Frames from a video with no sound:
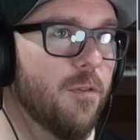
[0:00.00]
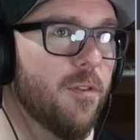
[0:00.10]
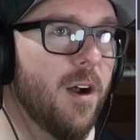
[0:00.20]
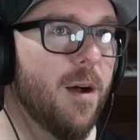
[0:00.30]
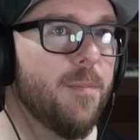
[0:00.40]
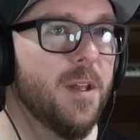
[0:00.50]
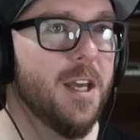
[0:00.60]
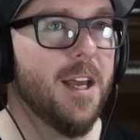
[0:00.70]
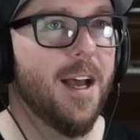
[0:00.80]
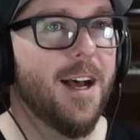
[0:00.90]
from
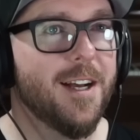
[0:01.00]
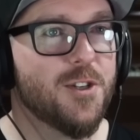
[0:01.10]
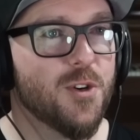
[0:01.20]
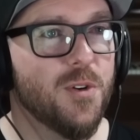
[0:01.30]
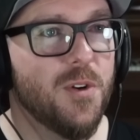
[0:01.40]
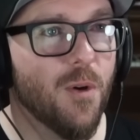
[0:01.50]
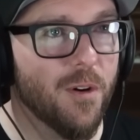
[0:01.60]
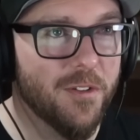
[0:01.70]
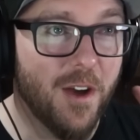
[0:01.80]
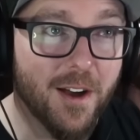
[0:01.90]
True
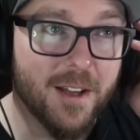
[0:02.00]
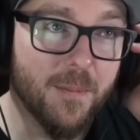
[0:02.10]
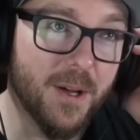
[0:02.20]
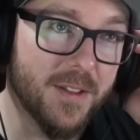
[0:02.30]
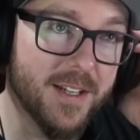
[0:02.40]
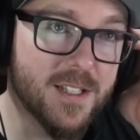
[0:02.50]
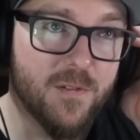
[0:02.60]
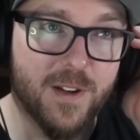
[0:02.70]
North talking about this.